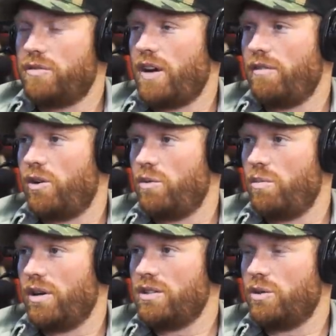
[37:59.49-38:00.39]
500
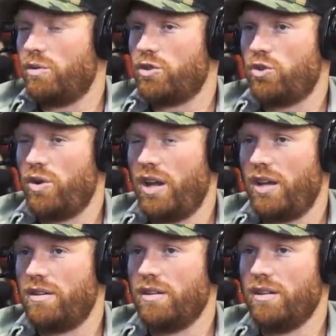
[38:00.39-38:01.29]
bucks that were
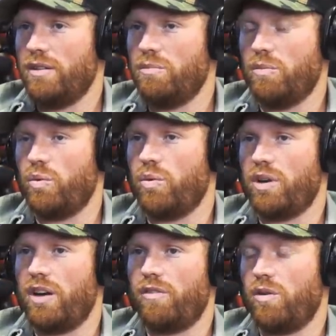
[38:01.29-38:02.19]
trained, but were
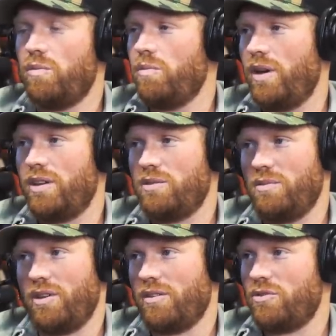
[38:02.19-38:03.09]
never meant to
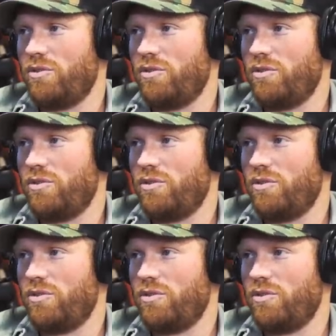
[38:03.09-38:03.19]
be on the